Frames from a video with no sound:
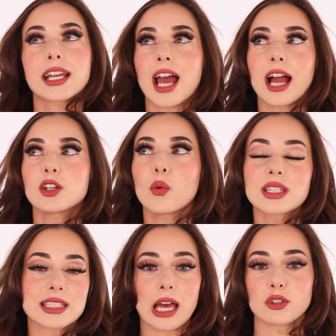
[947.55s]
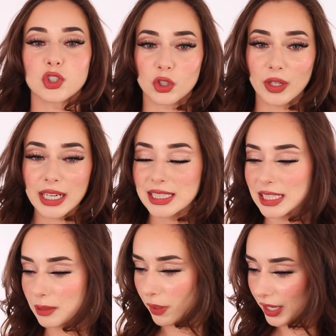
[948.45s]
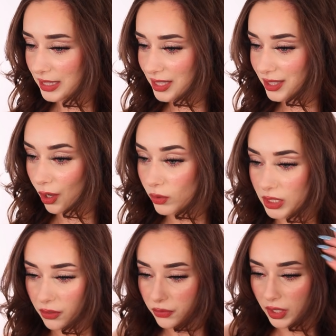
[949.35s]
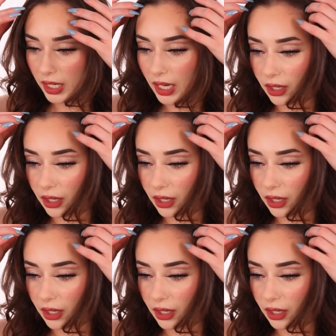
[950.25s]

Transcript: And I know it sounds crazy, but it's so different.